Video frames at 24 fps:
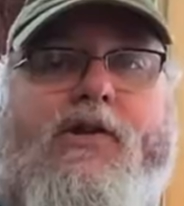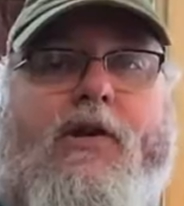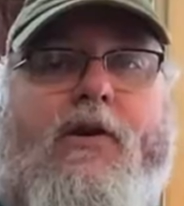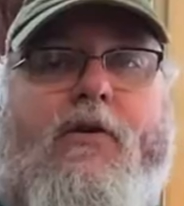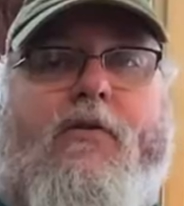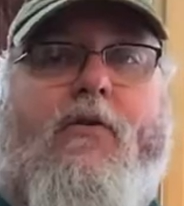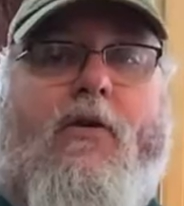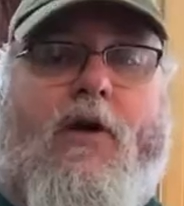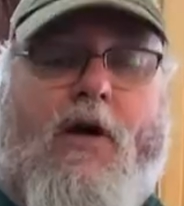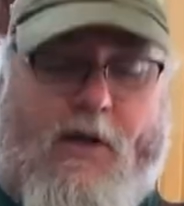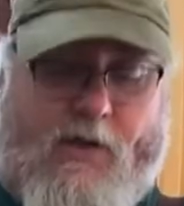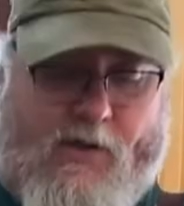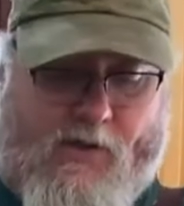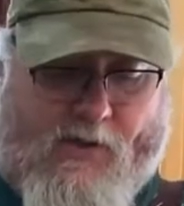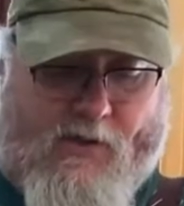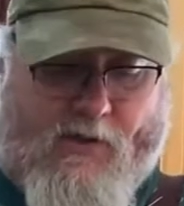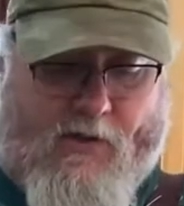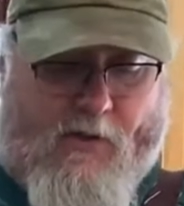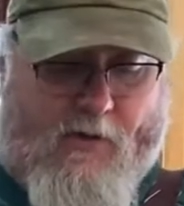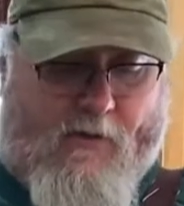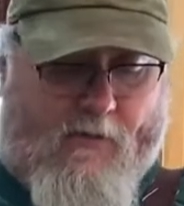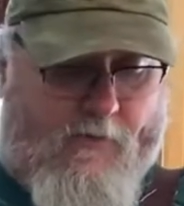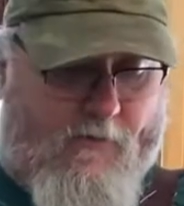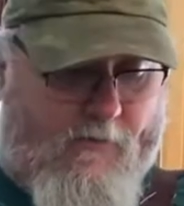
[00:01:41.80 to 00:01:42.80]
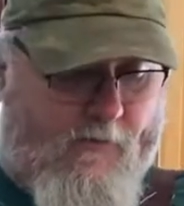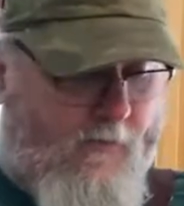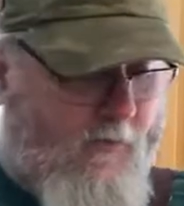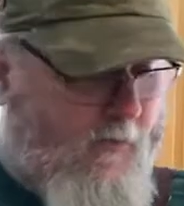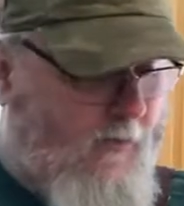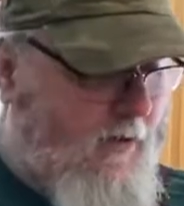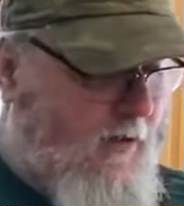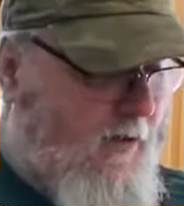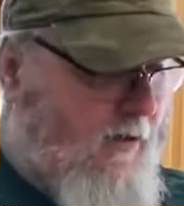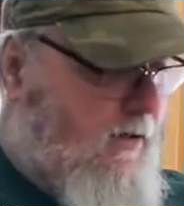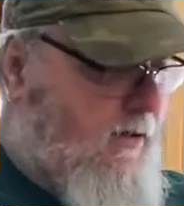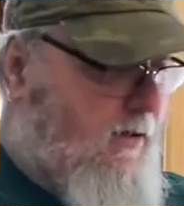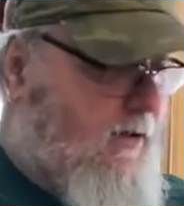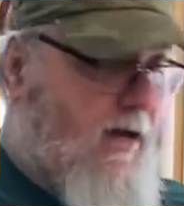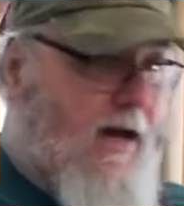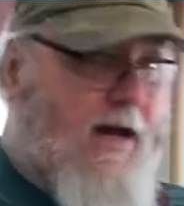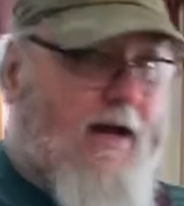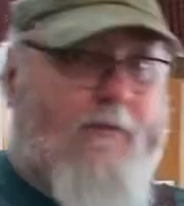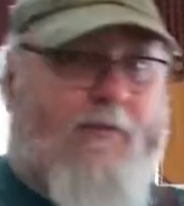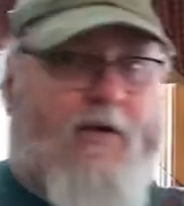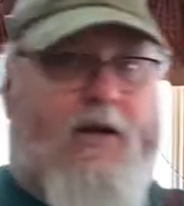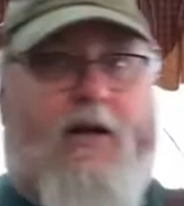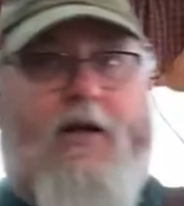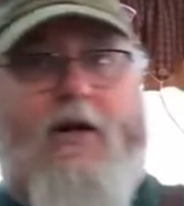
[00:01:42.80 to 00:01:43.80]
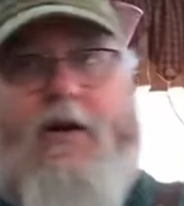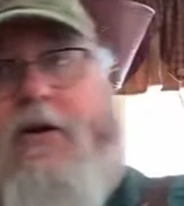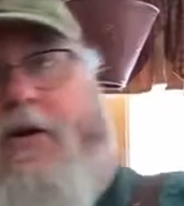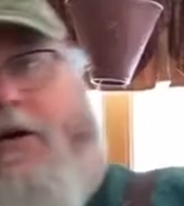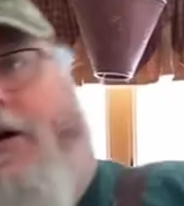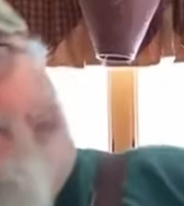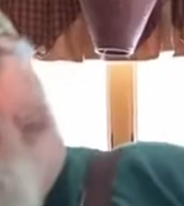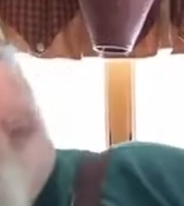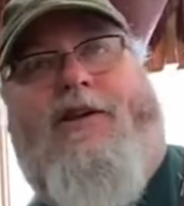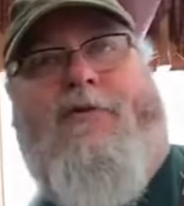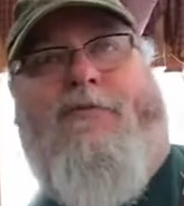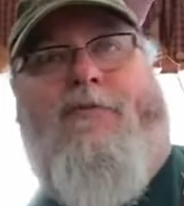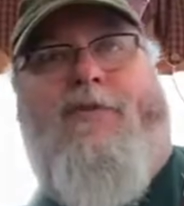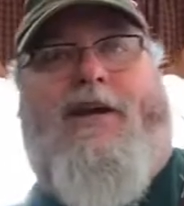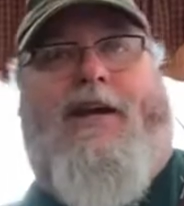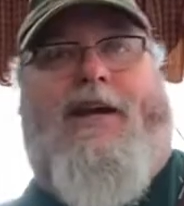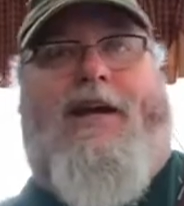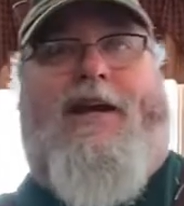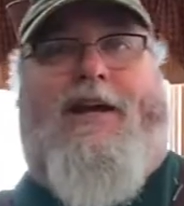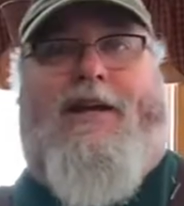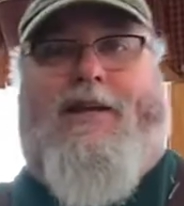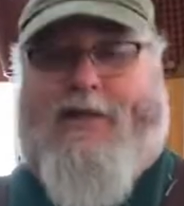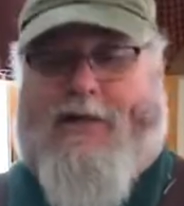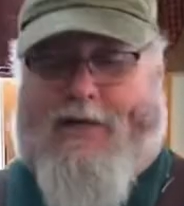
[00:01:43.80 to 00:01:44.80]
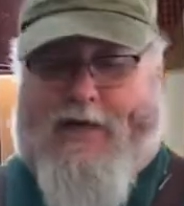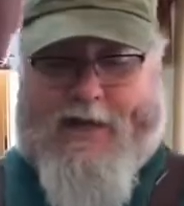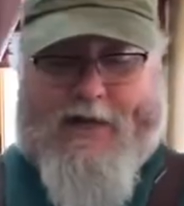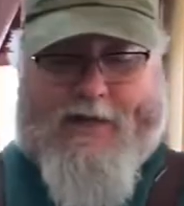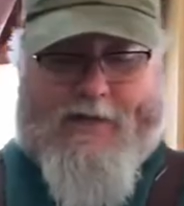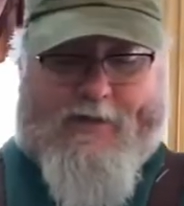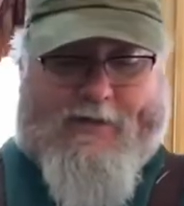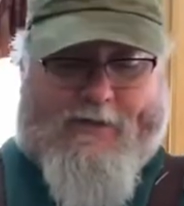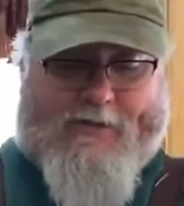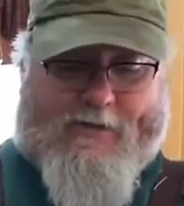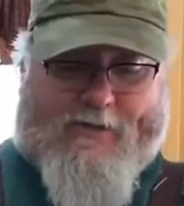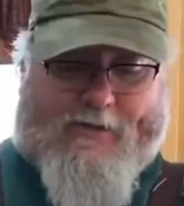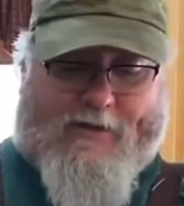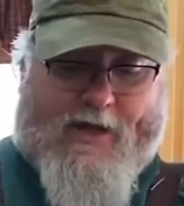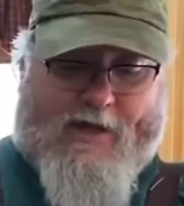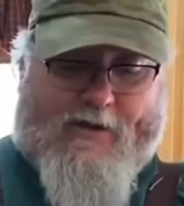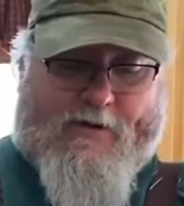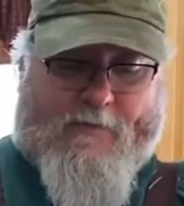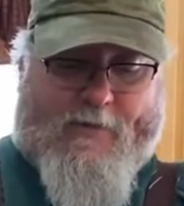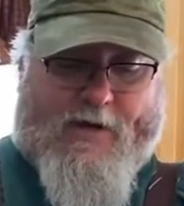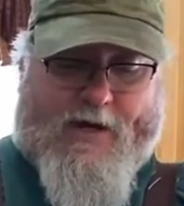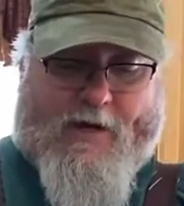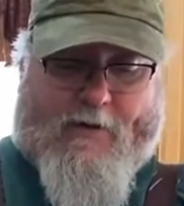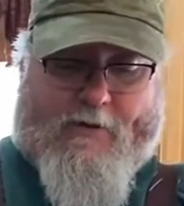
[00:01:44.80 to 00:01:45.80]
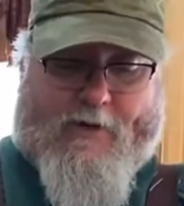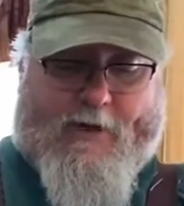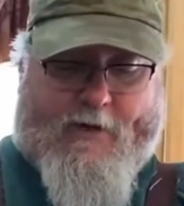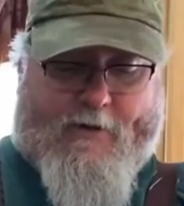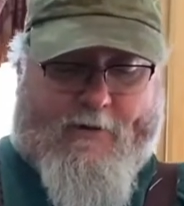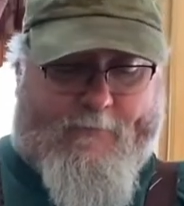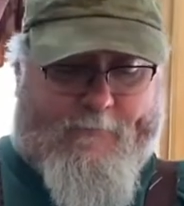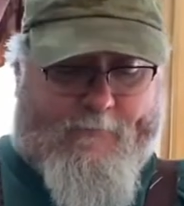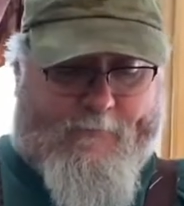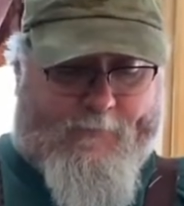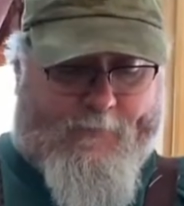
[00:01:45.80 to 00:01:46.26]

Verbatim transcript: it was. So I'm gonna do it. Get my handy dandy little Leatherman out here.